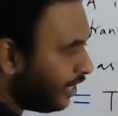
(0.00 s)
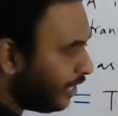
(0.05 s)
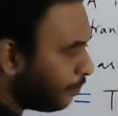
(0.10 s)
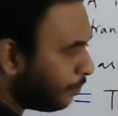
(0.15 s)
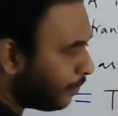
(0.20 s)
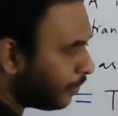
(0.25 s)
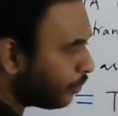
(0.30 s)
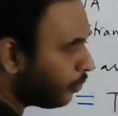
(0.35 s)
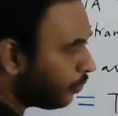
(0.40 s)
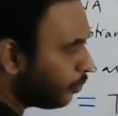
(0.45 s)

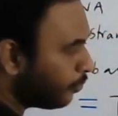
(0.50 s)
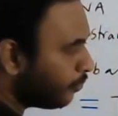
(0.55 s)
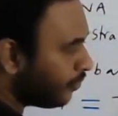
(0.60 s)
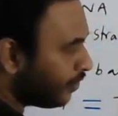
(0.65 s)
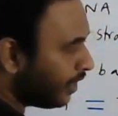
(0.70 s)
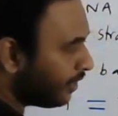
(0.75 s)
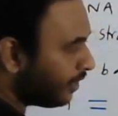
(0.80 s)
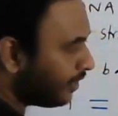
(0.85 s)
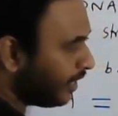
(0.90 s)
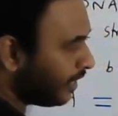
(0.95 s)
deeper grooves
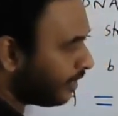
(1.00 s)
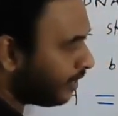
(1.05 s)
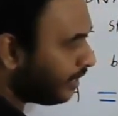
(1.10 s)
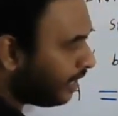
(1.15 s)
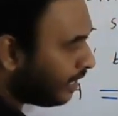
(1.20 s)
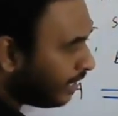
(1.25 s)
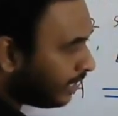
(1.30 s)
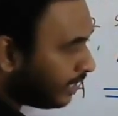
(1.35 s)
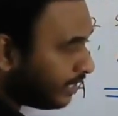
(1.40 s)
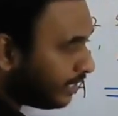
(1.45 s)
are there.
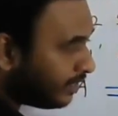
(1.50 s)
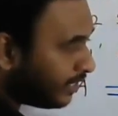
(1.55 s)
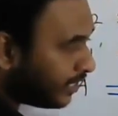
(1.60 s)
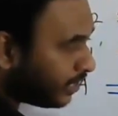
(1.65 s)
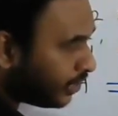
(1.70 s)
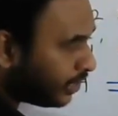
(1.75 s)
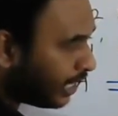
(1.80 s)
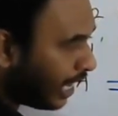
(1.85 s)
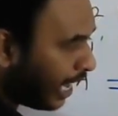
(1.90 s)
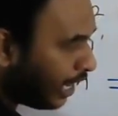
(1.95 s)
The
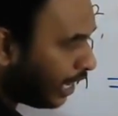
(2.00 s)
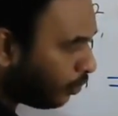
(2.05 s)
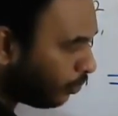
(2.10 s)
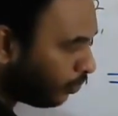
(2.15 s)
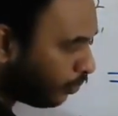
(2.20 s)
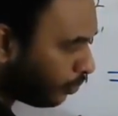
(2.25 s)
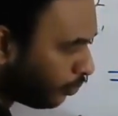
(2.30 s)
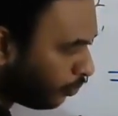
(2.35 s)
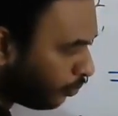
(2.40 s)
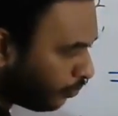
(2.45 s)

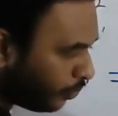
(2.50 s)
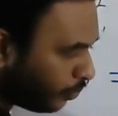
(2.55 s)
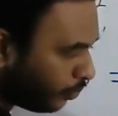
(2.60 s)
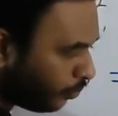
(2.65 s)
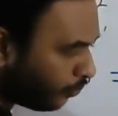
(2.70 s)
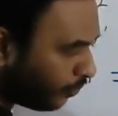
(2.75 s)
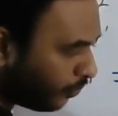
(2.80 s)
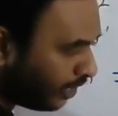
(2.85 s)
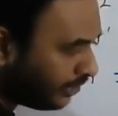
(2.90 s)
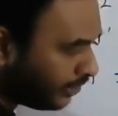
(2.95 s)
shallow groove
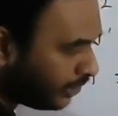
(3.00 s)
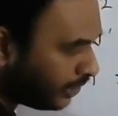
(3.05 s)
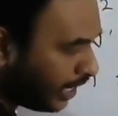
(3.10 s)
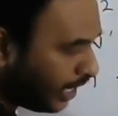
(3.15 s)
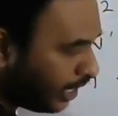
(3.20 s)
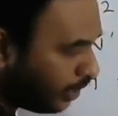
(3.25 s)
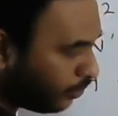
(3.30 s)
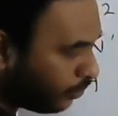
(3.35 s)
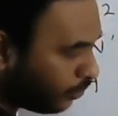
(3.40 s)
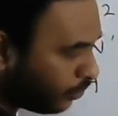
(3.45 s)
to one
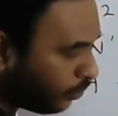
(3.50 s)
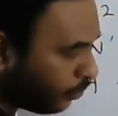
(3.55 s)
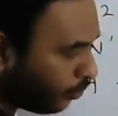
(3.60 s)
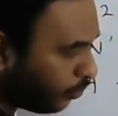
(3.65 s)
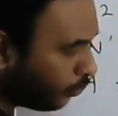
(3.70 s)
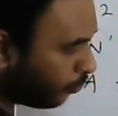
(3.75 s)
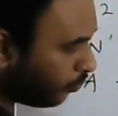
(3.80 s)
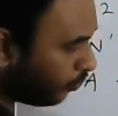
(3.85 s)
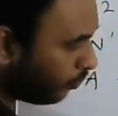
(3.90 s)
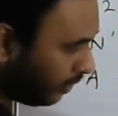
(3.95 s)
shallow
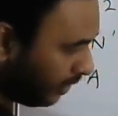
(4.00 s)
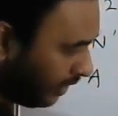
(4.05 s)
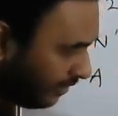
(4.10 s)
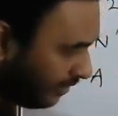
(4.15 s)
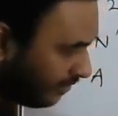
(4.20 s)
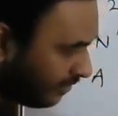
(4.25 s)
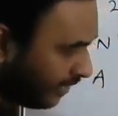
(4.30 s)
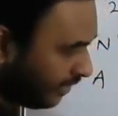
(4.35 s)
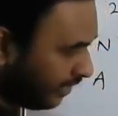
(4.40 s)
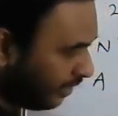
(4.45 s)
groove
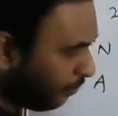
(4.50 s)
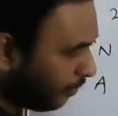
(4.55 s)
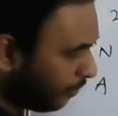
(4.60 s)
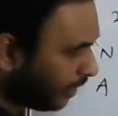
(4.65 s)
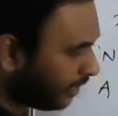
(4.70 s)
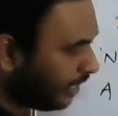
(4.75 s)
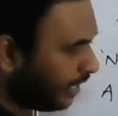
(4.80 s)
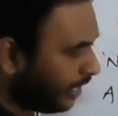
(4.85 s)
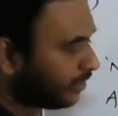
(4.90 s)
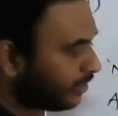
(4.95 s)
is nothing
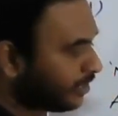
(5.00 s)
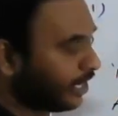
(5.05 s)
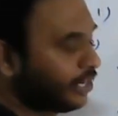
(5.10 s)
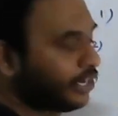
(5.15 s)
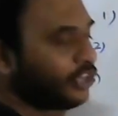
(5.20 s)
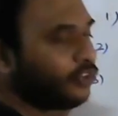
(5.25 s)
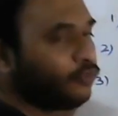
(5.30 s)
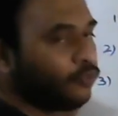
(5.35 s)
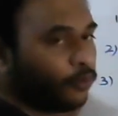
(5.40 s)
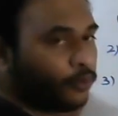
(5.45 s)
but
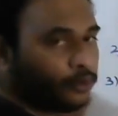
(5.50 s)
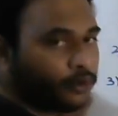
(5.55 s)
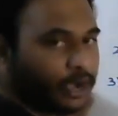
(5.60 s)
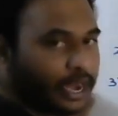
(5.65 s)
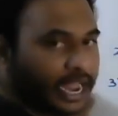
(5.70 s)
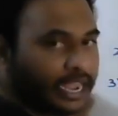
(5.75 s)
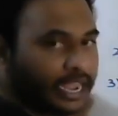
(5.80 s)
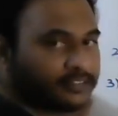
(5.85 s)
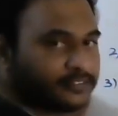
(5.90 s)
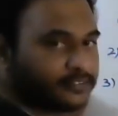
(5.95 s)
34
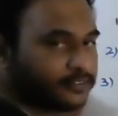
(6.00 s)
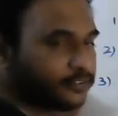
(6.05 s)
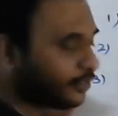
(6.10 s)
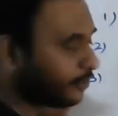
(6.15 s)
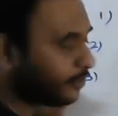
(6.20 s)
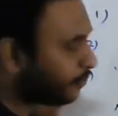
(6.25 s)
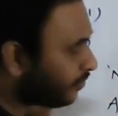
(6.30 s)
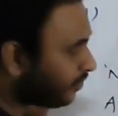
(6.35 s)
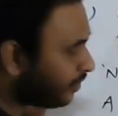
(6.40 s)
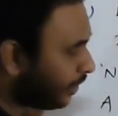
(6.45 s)

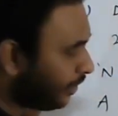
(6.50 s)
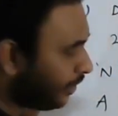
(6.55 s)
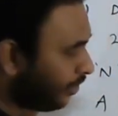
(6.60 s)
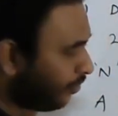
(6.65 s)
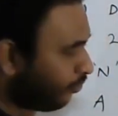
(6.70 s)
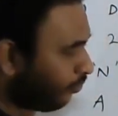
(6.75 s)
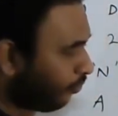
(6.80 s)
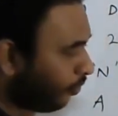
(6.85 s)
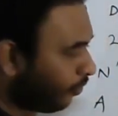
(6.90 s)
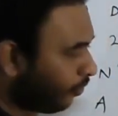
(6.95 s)
angstroms,
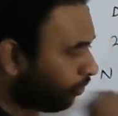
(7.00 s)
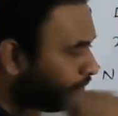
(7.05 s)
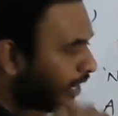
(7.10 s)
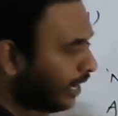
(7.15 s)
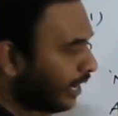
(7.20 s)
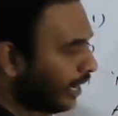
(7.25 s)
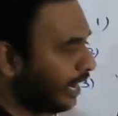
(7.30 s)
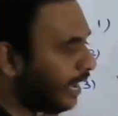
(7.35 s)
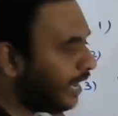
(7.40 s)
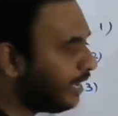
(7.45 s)
34
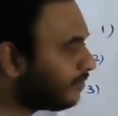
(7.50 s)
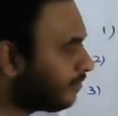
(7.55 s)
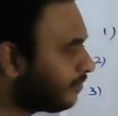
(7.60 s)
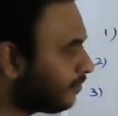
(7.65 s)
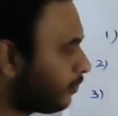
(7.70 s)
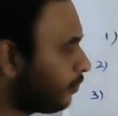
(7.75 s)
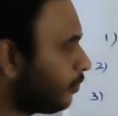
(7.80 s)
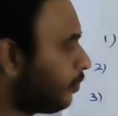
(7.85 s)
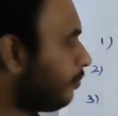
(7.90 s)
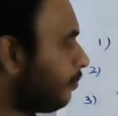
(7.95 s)

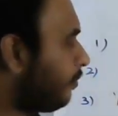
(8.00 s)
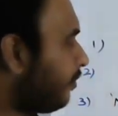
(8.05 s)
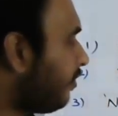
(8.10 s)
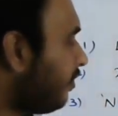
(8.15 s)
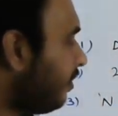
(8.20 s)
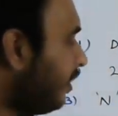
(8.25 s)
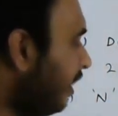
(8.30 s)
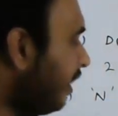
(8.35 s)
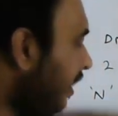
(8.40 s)
angstroms.